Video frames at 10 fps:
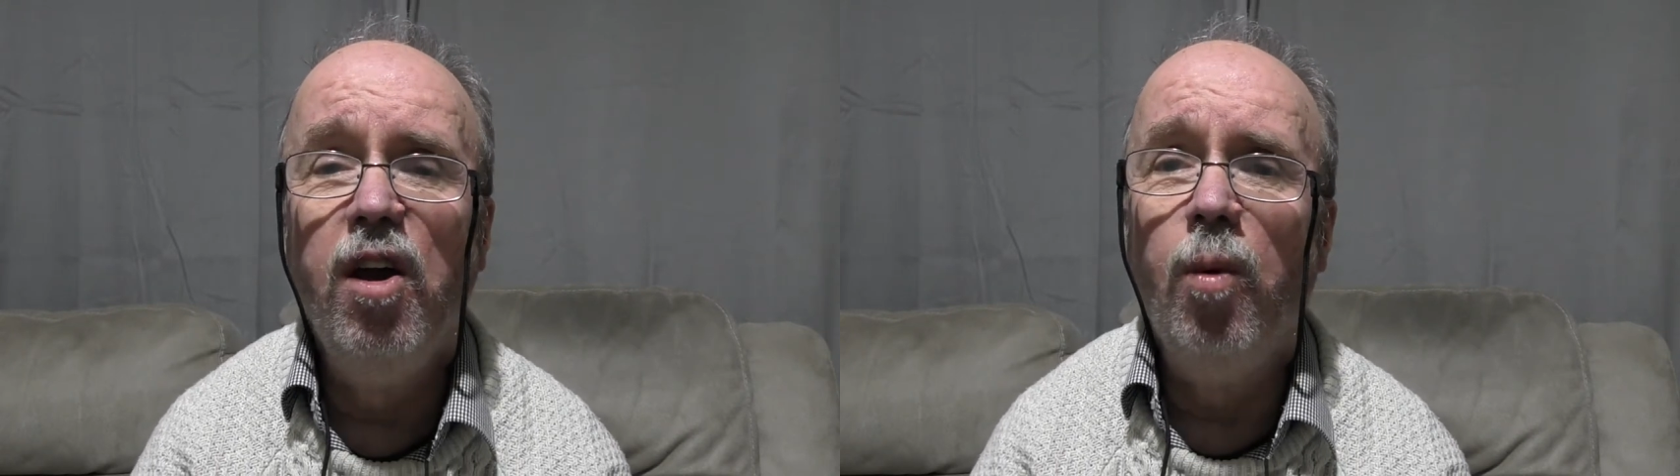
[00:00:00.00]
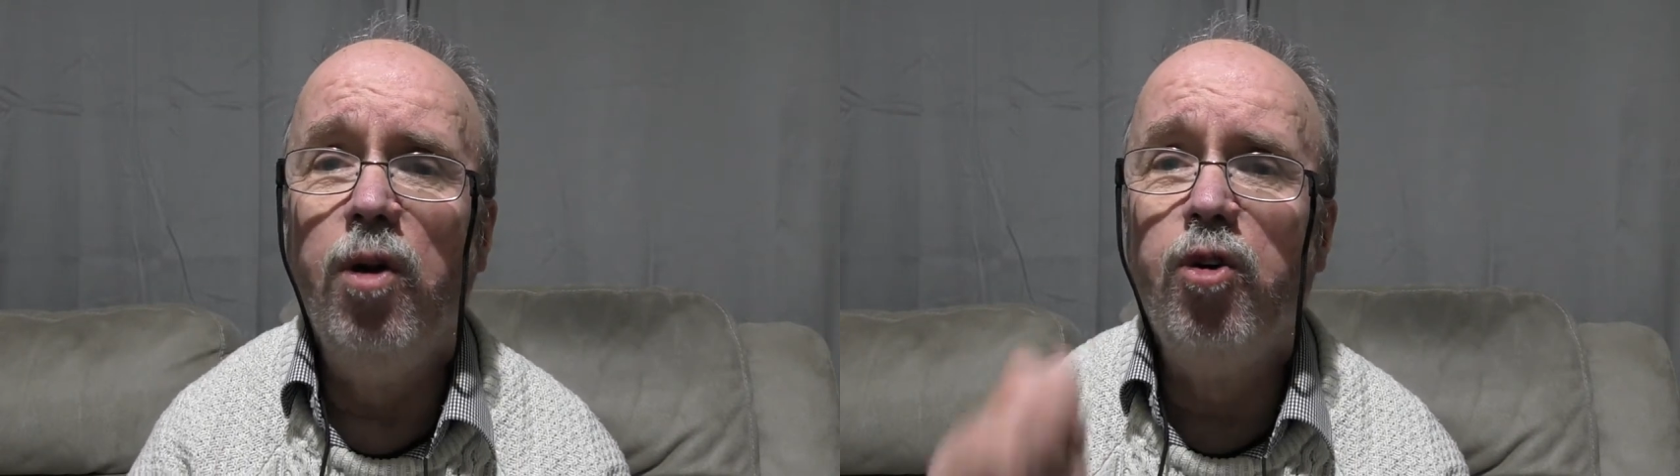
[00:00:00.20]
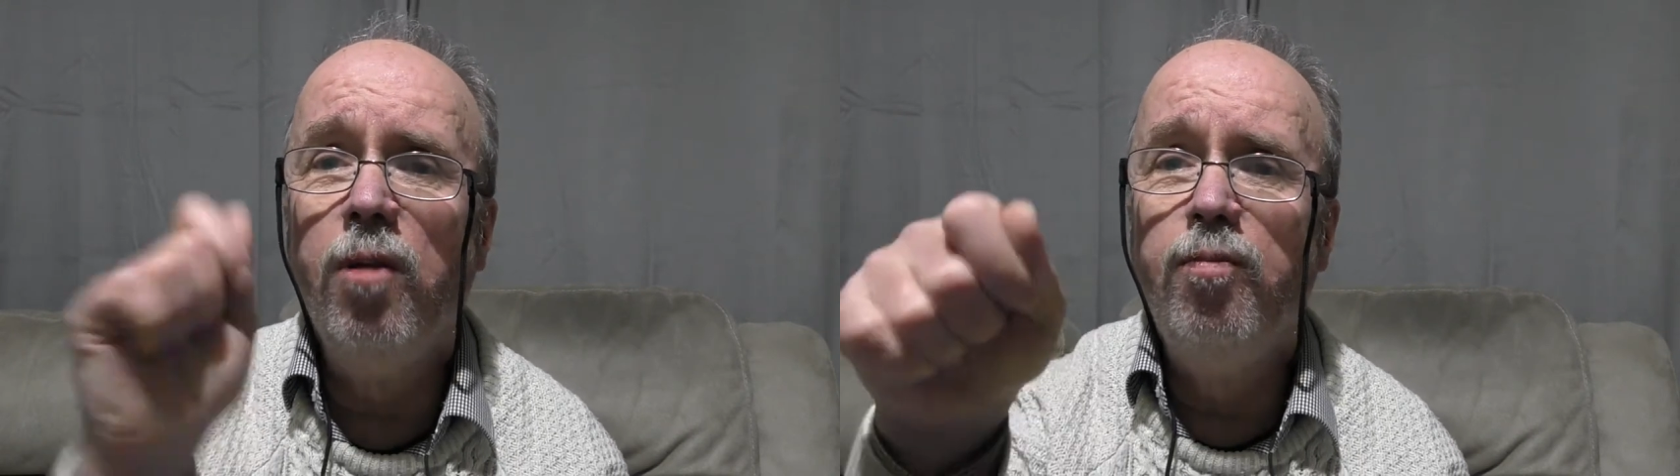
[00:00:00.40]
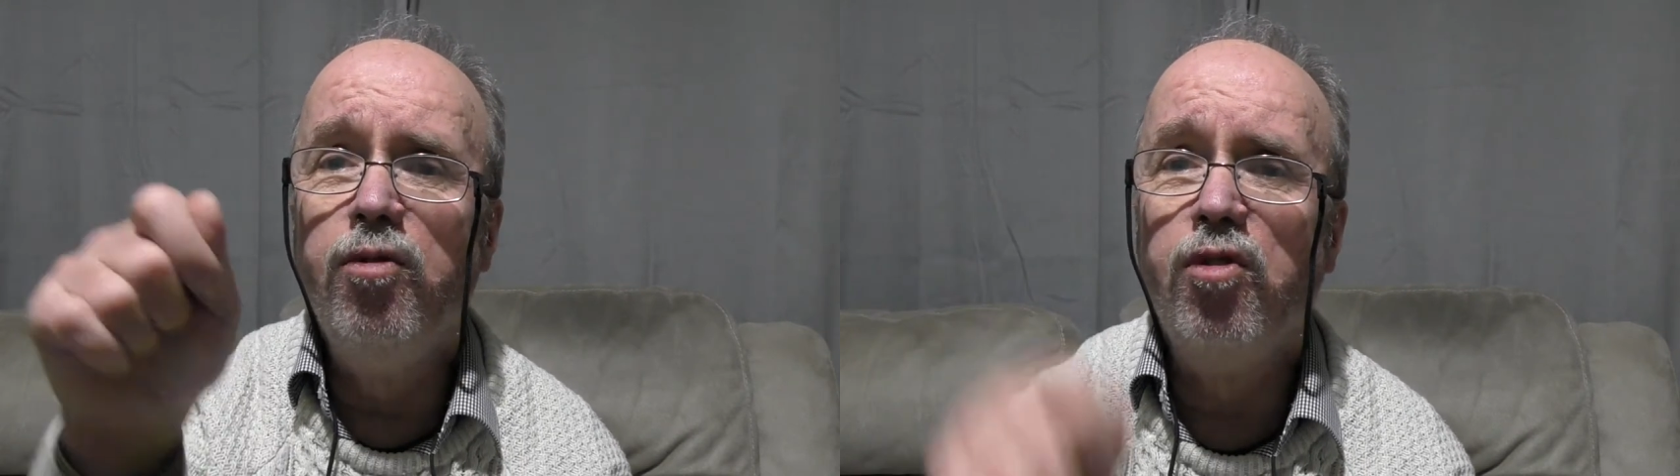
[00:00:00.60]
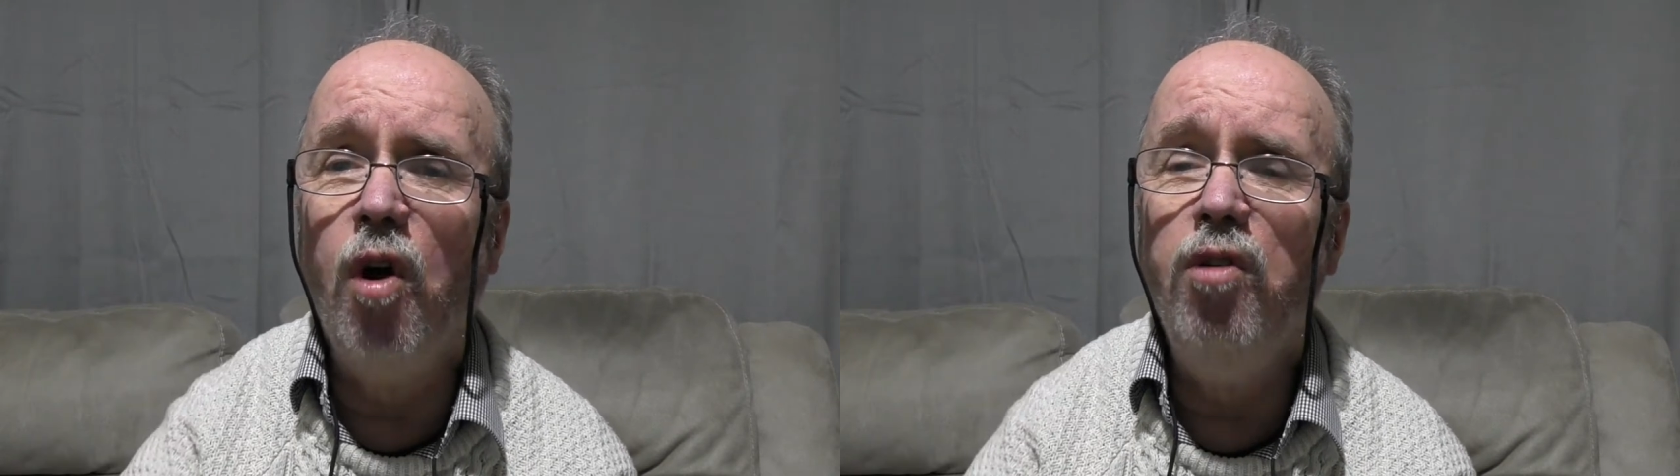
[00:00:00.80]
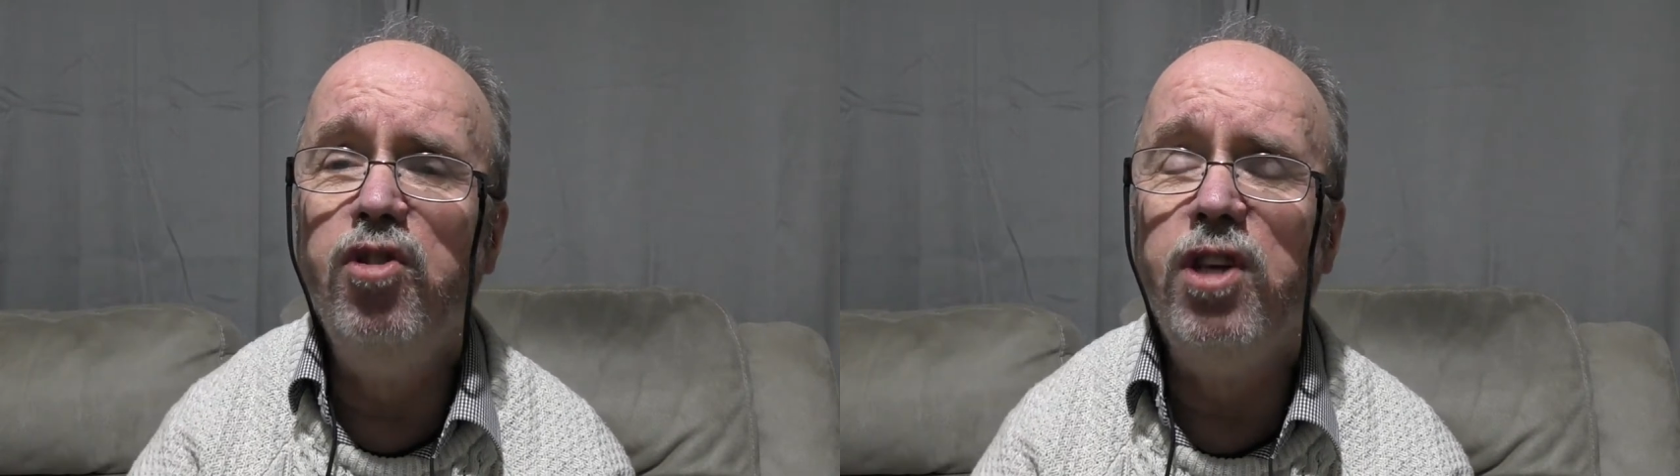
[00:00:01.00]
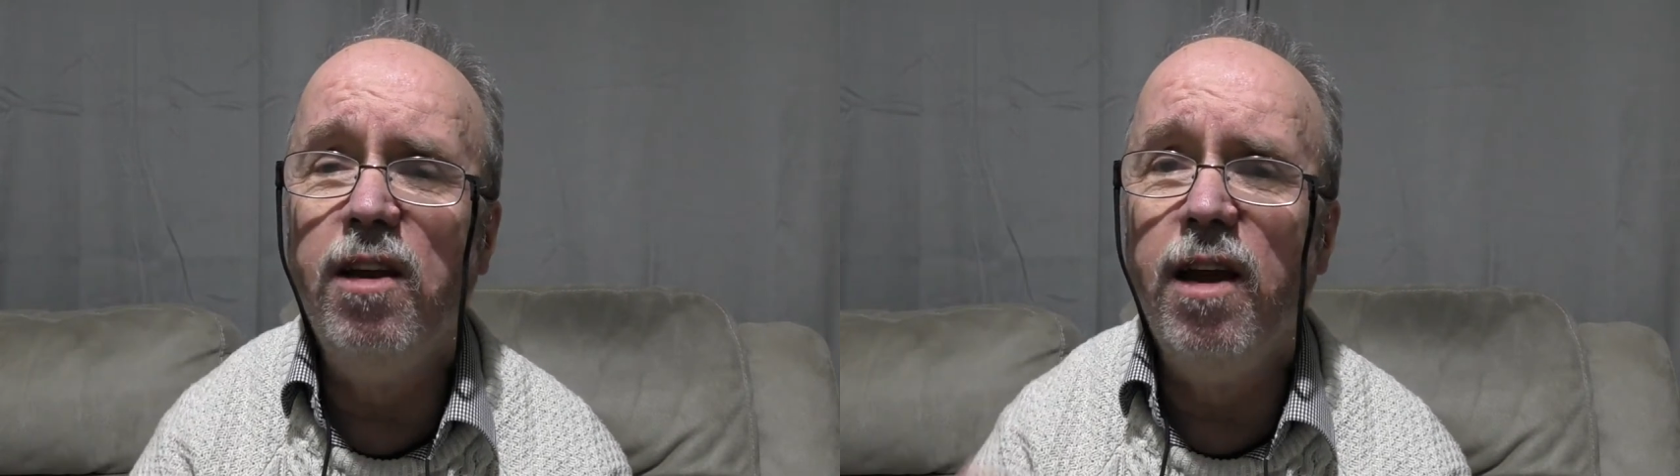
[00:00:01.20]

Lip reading: where you can put coins in